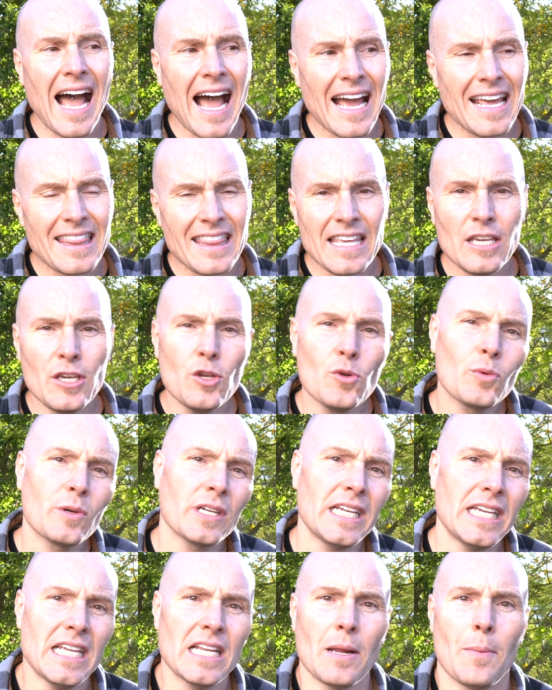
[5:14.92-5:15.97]
I think you
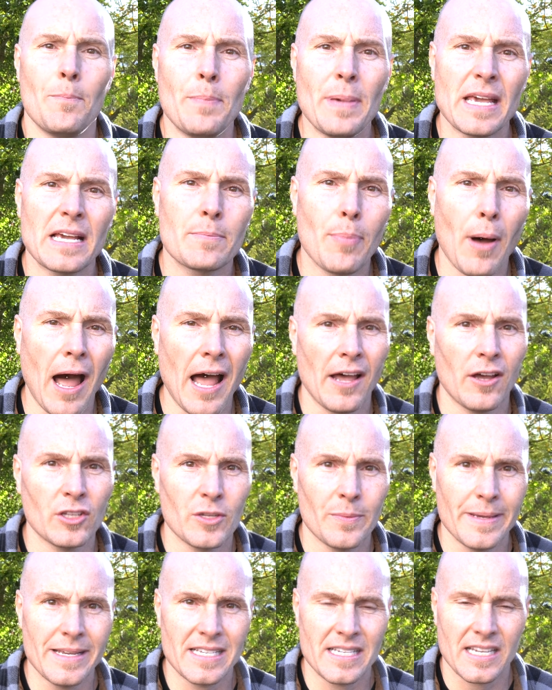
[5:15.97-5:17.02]
really need a big pile
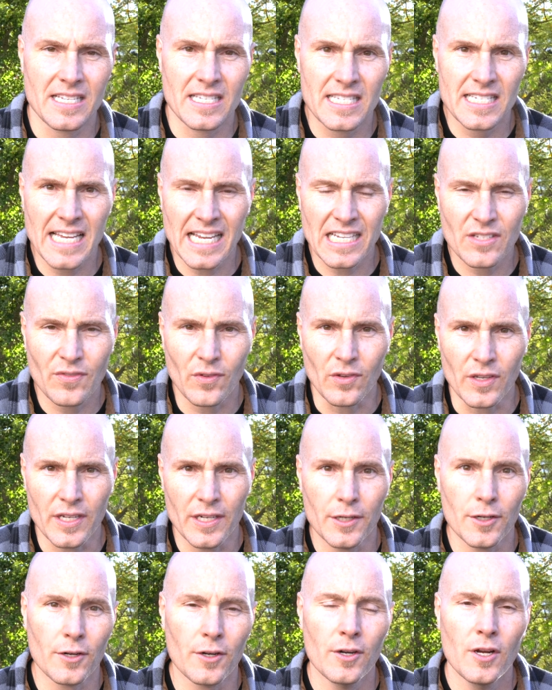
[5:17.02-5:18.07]
to be successful
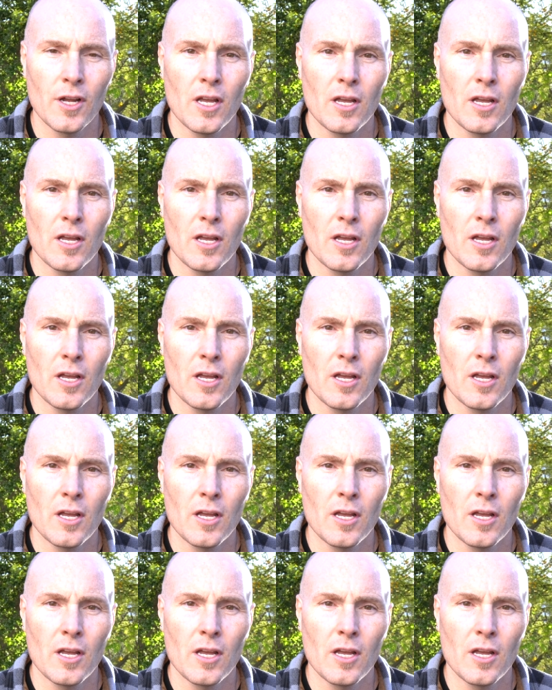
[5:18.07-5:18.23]
here,